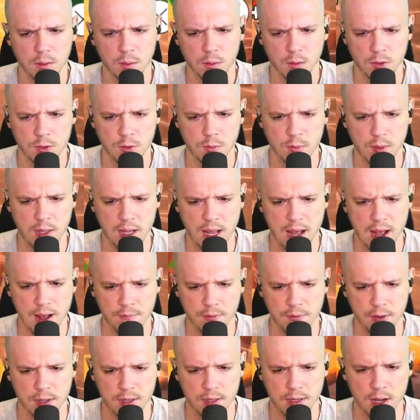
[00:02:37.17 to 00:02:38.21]
do we have
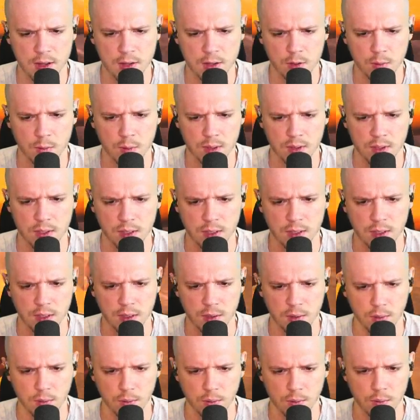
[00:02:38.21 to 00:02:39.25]
another one to
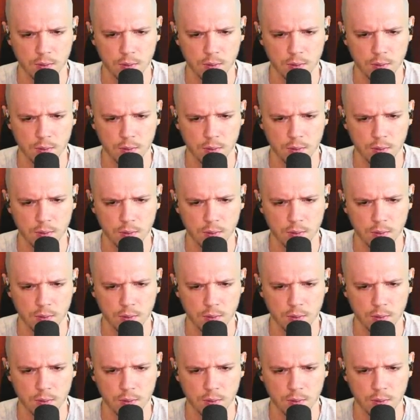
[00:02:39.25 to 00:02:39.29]
go?